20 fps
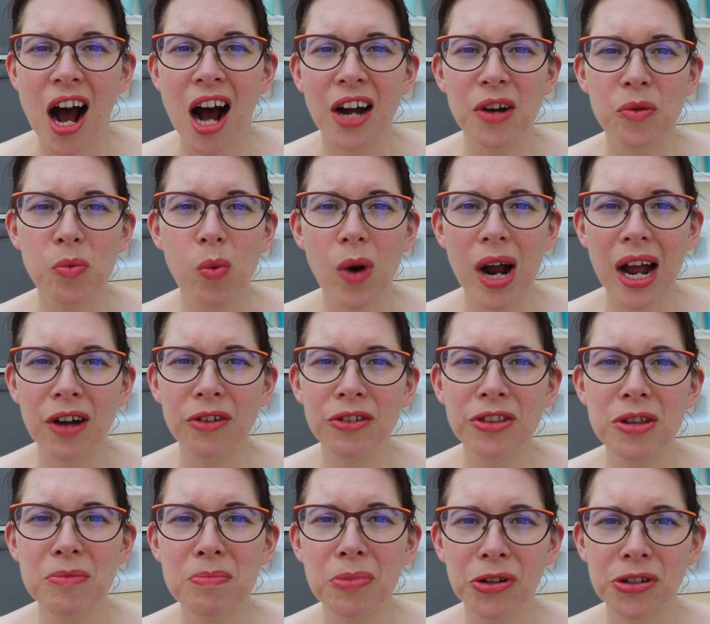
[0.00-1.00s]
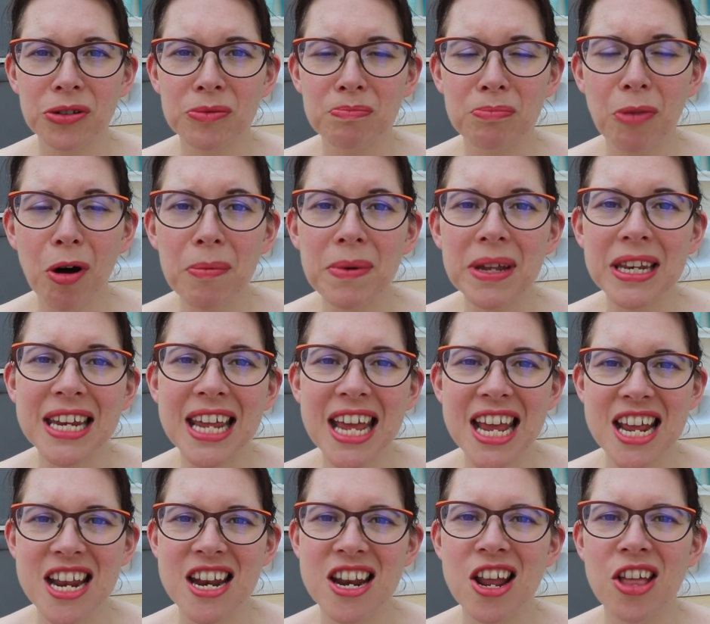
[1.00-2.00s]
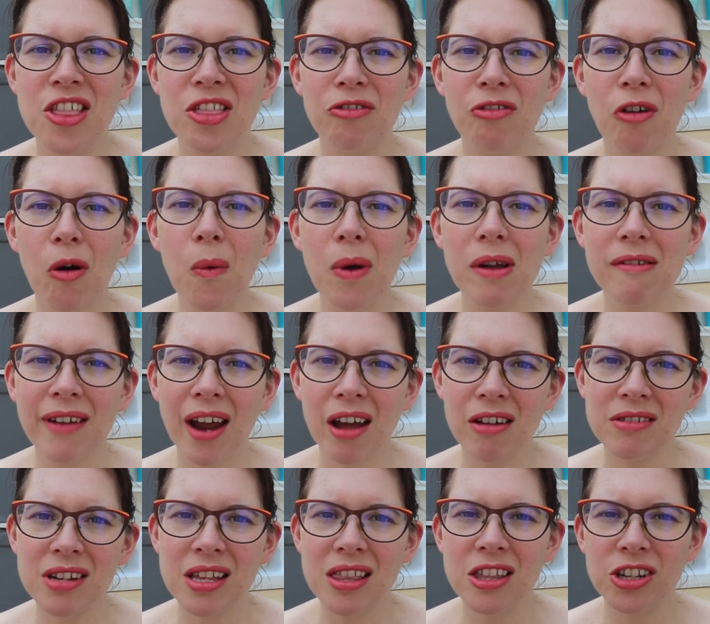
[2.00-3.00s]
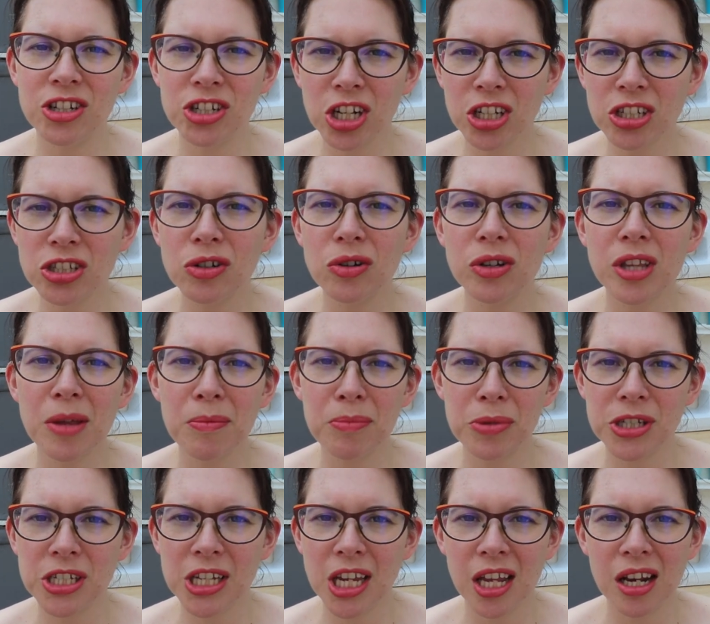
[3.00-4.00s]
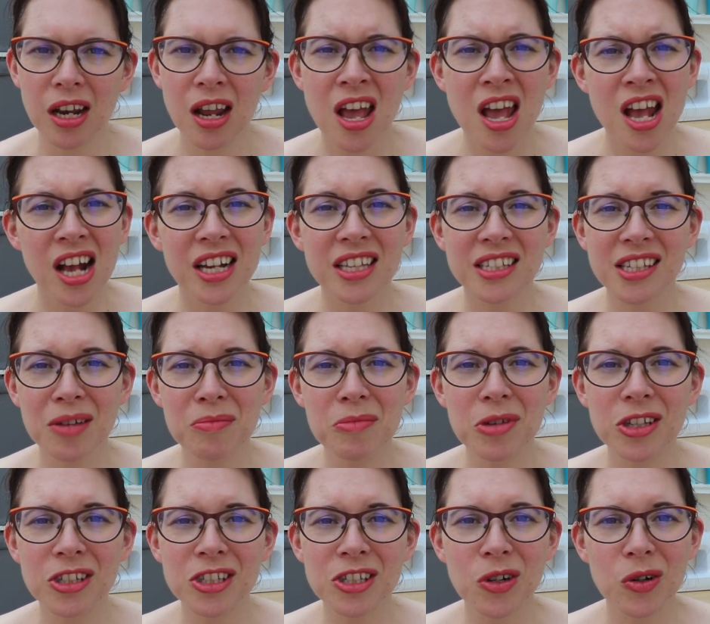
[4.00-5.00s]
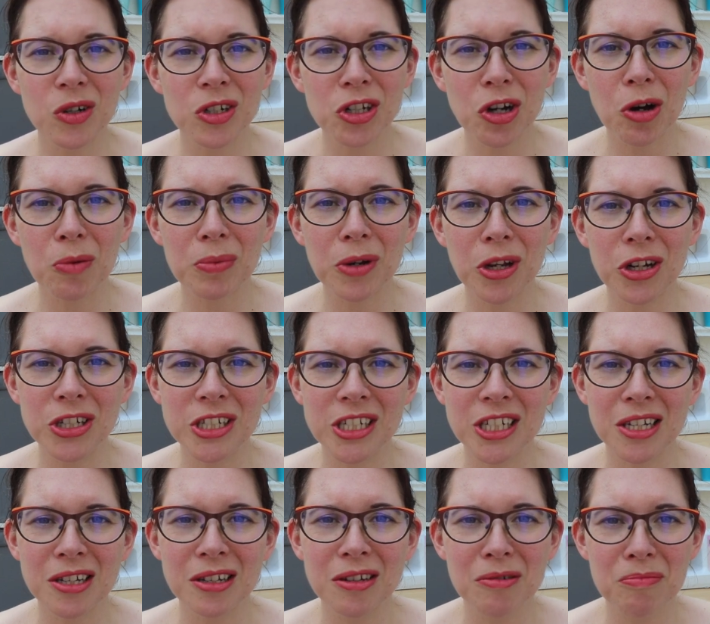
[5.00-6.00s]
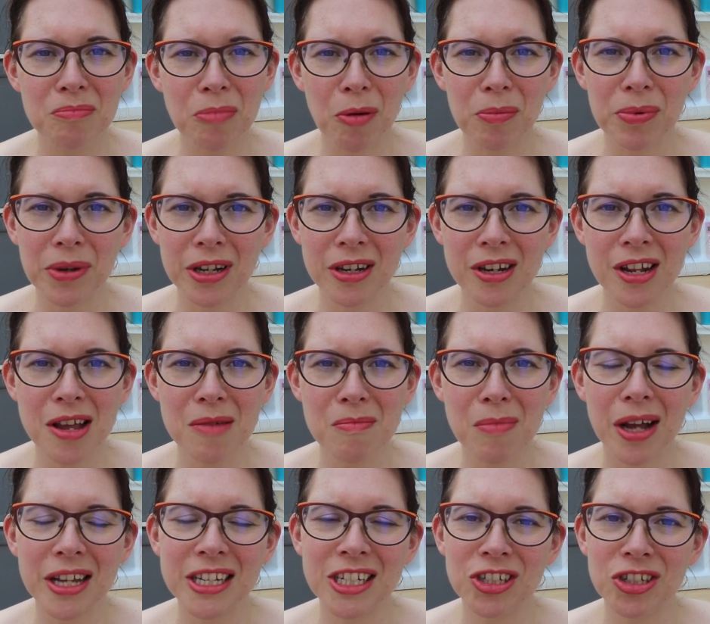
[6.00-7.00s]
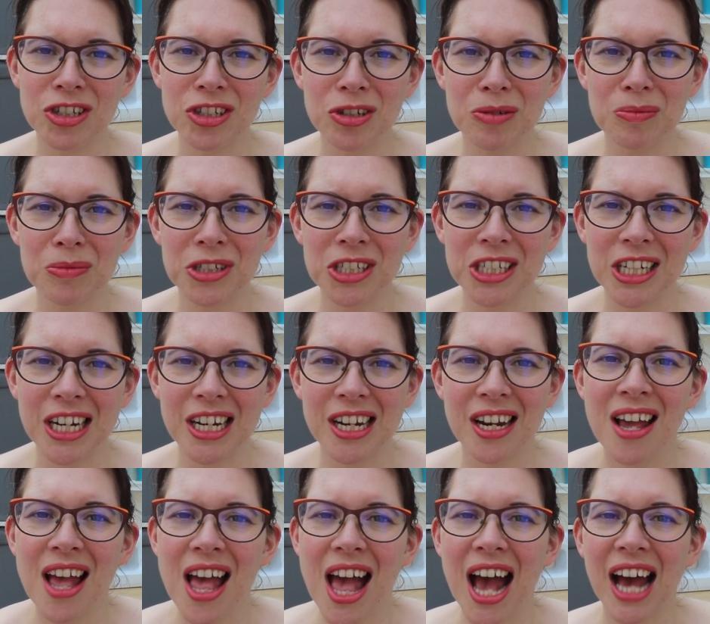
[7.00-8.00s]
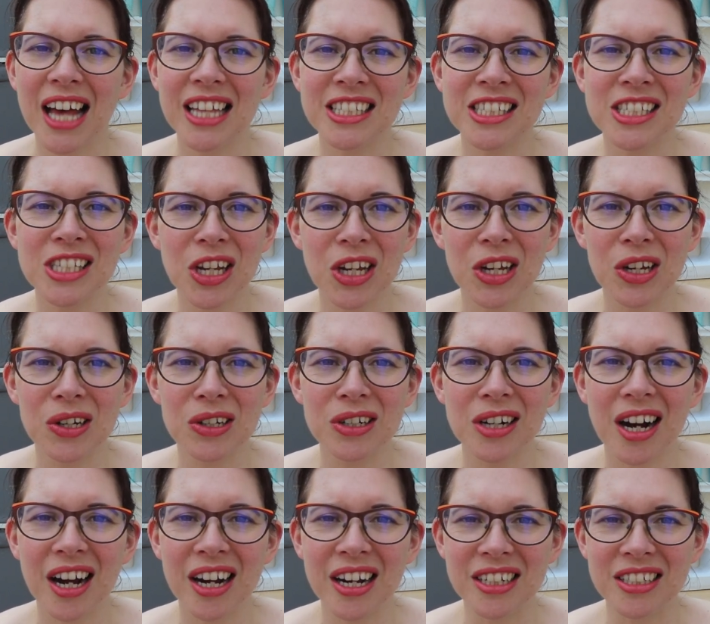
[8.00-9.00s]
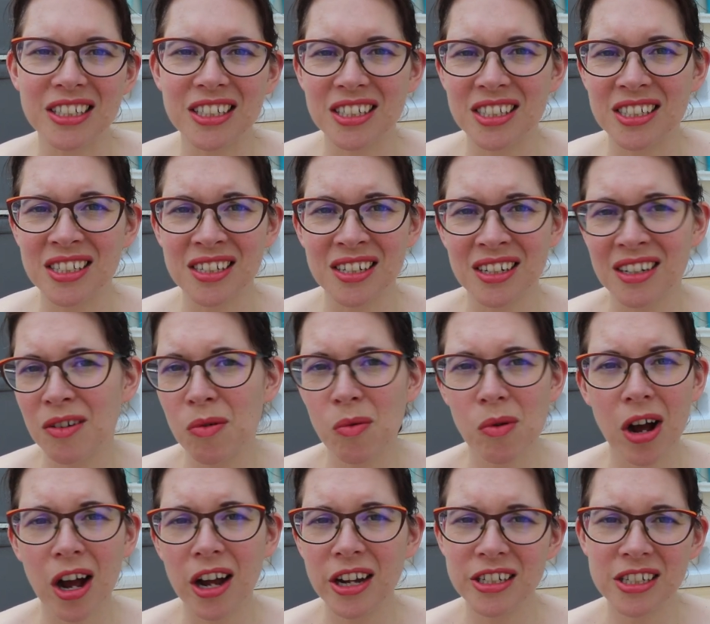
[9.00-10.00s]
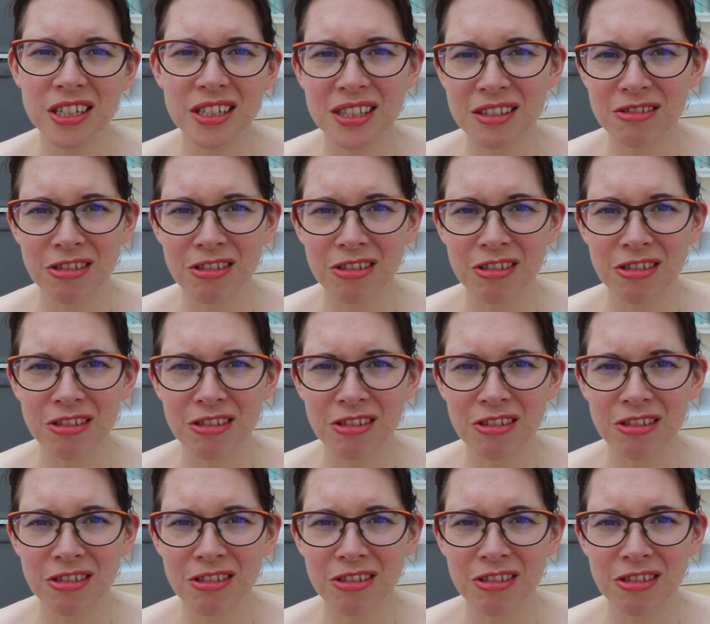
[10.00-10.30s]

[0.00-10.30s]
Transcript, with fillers: I'd wound the bobbin in the wrong way round in the shuttle and then put it in because I'm used to a top loading bobbin in my digital machine and so I just I just